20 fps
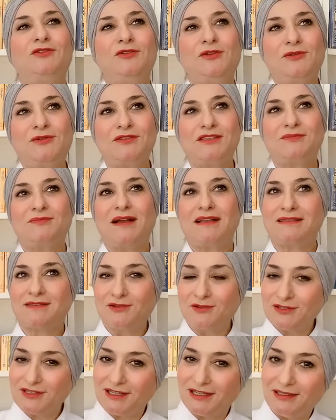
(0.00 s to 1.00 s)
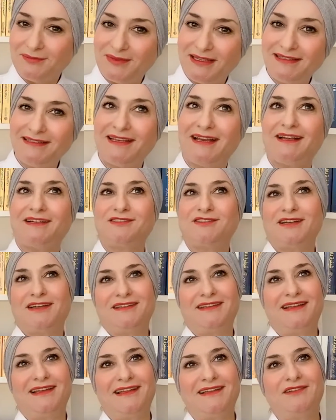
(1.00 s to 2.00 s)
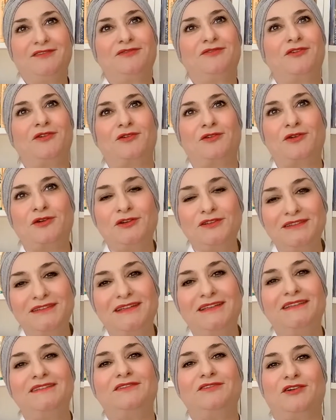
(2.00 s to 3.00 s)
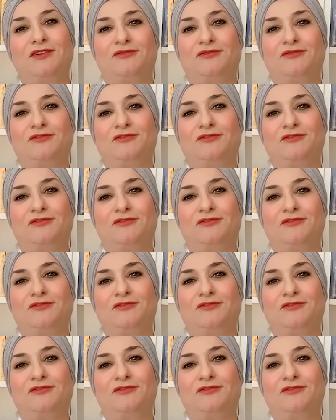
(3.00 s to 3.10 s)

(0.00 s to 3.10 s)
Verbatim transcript: to use my social media channel for content